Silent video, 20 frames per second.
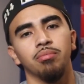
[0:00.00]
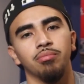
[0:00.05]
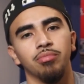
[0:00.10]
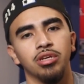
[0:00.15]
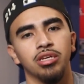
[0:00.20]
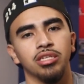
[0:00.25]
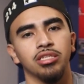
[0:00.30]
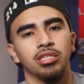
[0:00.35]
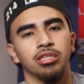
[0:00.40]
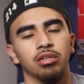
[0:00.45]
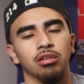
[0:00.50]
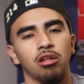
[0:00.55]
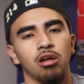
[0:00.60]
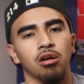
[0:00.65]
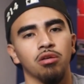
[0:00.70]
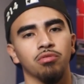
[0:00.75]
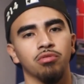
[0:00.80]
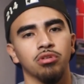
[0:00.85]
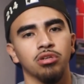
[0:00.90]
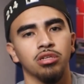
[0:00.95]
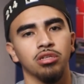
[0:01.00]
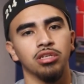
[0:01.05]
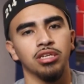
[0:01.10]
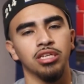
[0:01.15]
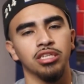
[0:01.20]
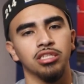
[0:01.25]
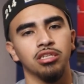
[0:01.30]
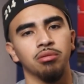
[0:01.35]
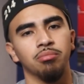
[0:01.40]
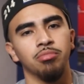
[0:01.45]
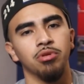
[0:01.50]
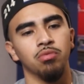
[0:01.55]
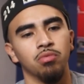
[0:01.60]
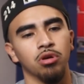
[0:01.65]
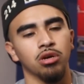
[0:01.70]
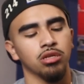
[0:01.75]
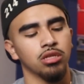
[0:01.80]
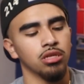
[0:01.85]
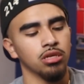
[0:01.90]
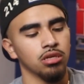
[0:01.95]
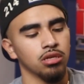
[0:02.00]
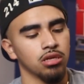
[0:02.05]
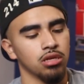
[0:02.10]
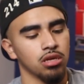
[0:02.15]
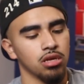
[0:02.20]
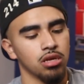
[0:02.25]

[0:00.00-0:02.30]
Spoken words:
because in the long run, it's gonna be worth it.